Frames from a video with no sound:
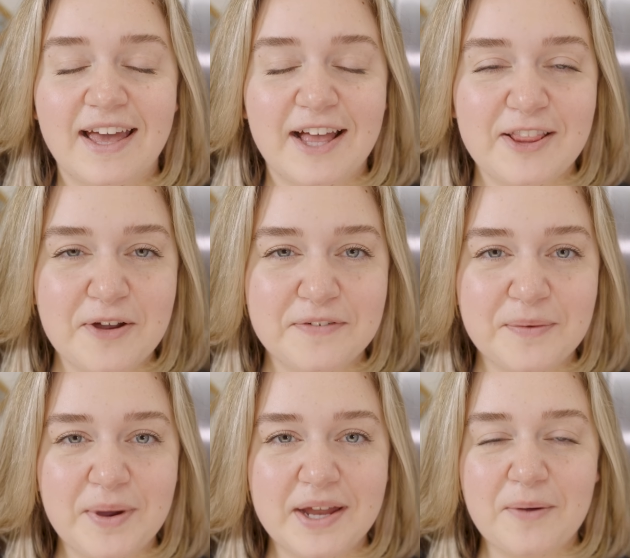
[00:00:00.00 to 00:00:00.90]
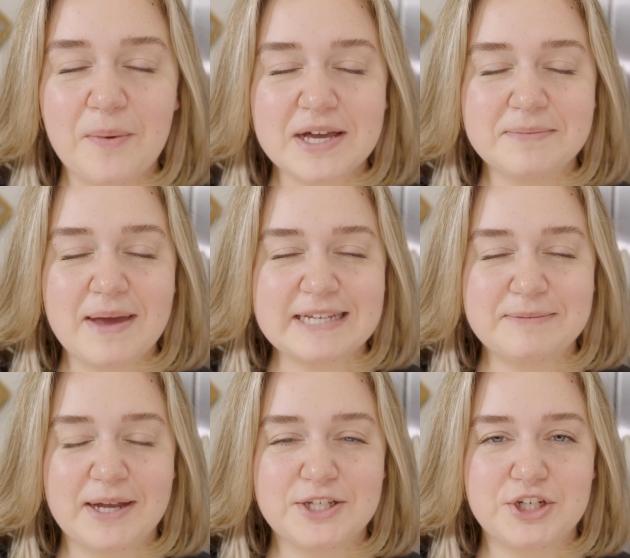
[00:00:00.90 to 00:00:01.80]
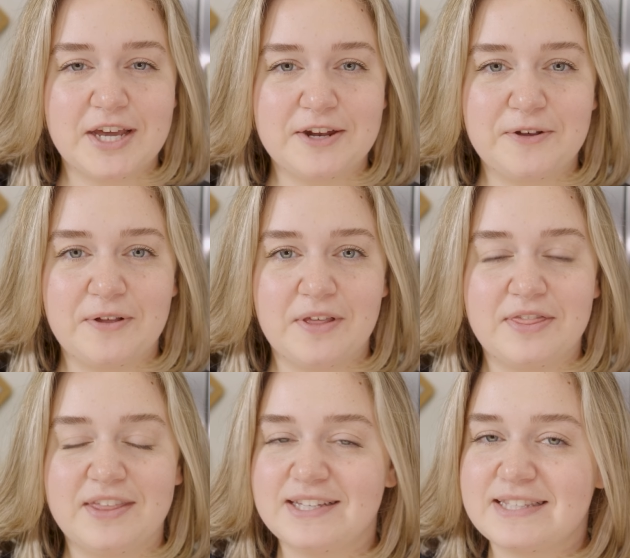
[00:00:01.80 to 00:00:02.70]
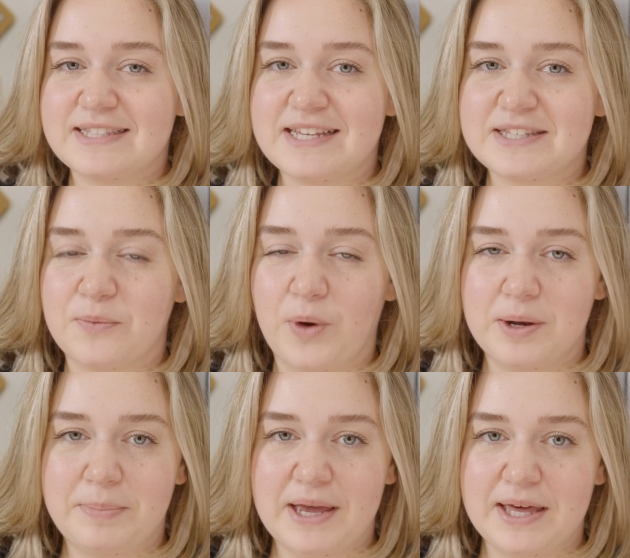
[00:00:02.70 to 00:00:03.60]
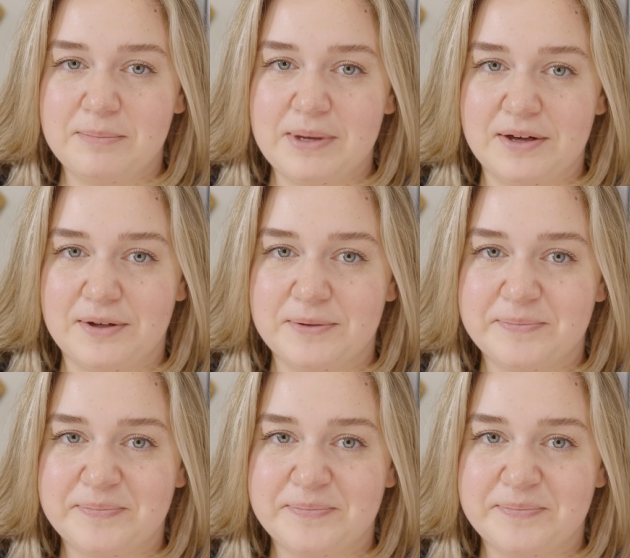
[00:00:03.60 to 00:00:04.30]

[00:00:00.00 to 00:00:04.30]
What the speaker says: Hello everyone, welcome back to my channel. This is a one-pan meal.